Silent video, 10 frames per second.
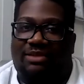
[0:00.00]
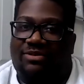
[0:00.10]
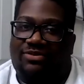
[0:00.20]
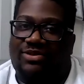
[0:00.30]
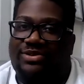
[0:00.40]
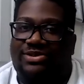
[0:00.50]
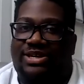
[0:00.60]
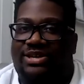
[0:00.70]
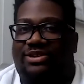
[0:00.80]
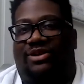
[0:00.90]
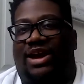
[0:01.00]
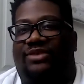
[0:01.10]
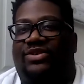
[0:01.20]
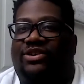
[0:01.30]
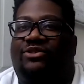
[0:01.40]
And before you say you don't
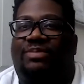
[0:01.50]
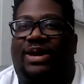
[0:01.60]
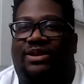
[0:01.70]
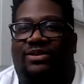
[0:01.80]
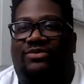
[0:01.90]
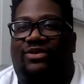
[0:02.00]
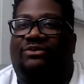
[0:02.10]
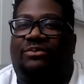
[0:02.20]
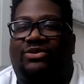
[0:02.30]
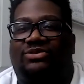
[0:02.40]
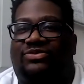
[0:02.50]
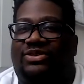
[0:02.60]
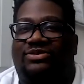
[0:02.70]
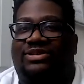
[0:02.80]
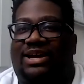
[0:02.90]
have a notepad in your phone, most
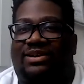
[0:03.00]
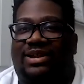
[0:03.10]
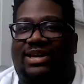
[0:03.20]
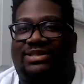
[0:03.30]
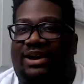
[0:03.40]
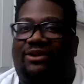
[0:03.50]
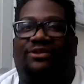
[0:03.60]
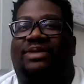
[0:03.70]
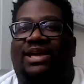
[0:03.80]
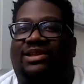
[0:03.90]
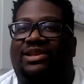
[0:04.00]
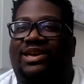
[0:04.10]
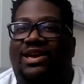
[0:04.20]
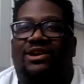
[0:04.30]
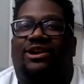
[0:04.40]
phones nowadays that automatically
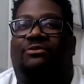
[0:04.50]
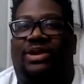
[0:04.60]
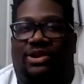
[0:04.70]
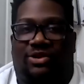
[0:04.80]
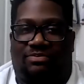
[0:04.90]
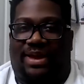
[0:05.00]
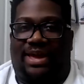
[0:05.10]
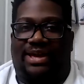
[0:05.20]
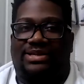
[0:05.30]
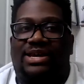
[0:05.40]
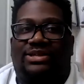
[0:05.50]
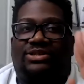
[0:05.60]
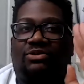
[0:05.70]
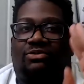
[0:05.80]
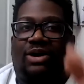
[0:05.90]
come with notepads.
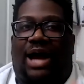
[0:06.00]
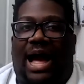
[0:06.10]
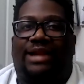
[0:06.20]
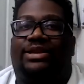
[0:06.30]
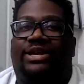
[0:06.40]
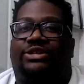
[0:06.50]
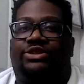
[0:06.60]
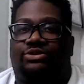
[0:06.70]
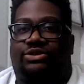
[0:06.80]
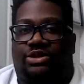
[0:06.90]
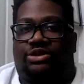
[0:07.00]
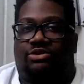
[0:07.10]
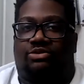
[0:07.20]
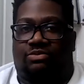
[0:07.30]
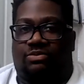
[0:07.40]
So what I need you to
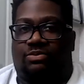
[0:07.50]
do,